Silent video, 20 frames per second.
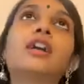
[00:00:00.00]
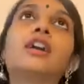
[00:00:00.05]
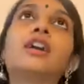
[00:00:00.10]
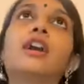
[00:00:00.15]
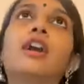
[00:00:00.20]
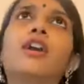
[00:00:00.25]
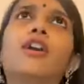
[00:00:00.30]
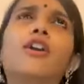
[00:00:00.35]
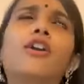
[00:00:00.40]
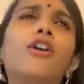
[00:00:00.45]

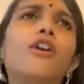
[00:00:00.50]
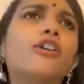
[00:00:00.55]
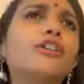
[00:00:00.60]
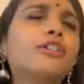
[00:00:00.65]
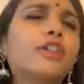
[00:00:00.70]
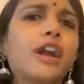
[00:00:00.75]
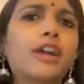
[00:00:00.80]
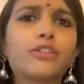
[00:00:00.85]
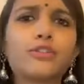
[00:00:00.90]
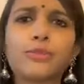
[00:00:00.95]
Or
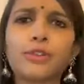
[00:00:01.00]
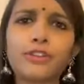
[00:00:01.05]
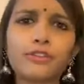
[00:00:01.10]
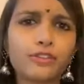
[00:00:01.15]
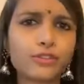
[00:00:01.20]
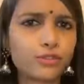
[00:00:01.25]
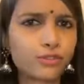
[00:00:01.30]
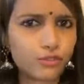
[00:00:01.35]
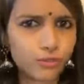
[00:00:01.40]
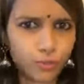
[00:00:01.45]
are you one of
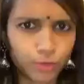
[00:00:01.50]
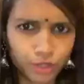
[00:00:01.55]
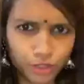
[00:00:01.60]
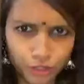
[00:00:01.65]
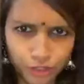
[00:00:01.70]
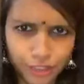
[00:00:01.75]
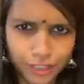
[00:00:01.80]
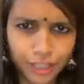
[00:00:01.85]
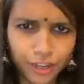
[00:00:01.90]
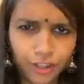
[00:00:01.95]
those who wants
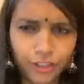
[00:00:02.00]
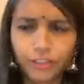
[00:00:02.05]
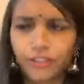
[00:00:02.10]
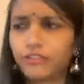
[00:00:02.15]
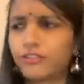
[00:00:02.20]
to sit on the